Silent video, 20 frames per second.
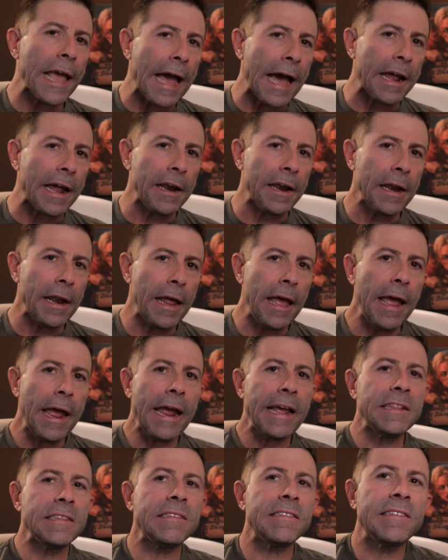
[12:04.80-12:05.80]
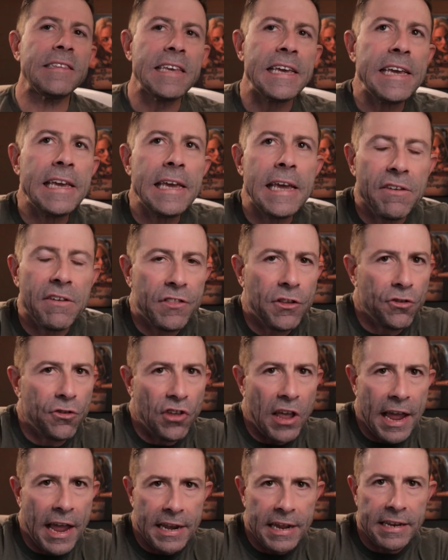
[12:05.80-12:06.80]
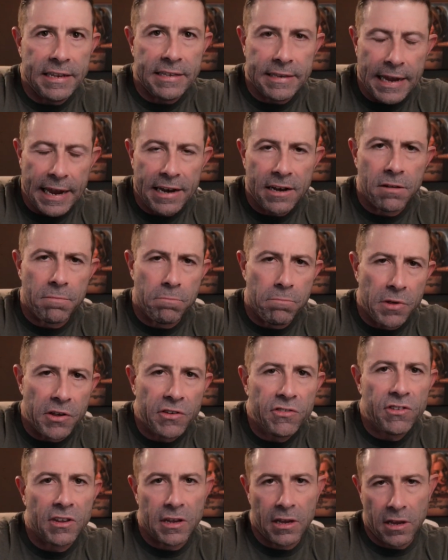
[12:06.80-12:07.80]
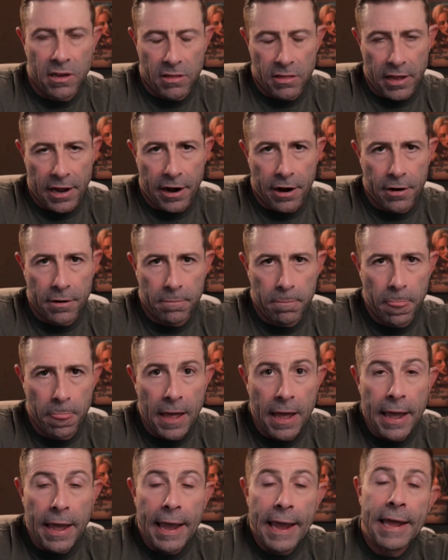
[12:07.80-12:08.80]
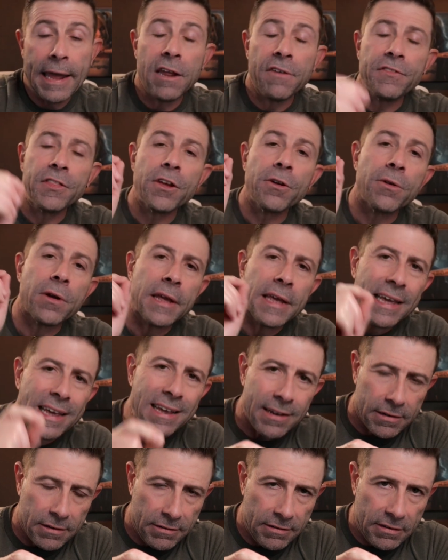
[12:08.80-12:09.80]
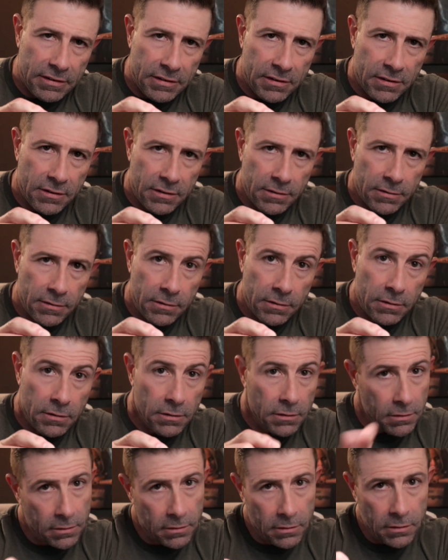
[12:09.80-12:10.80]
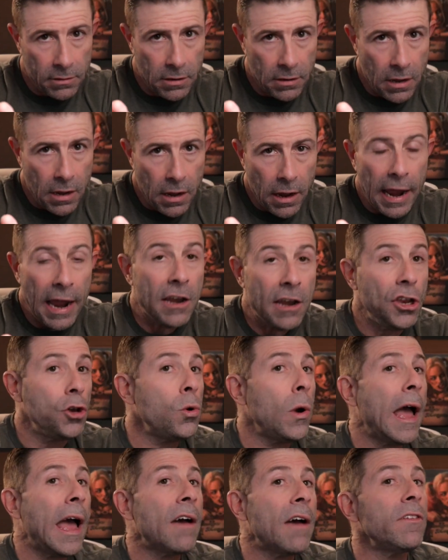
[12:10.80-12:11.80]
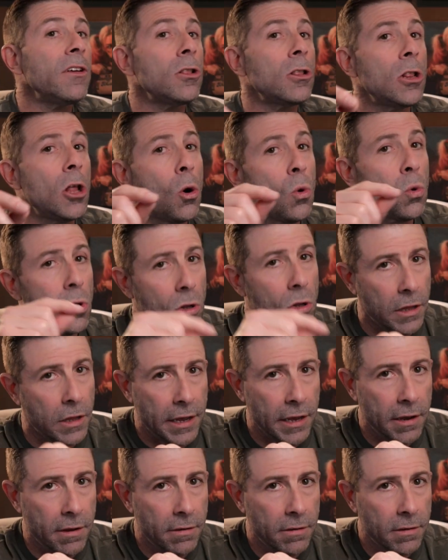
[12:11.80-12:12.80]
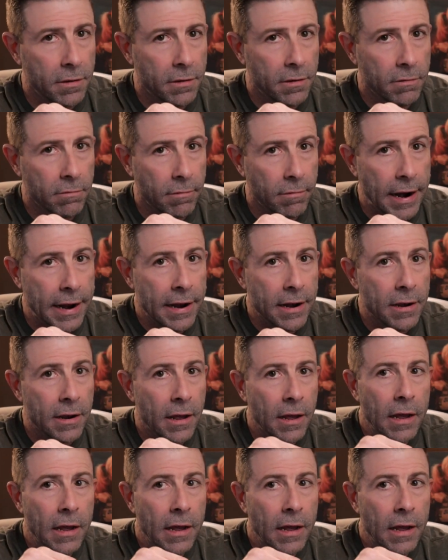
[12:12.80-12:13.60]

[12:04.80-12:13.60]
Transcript: at it and see if there's any data missing in there. And if there is, and you have it locally, right?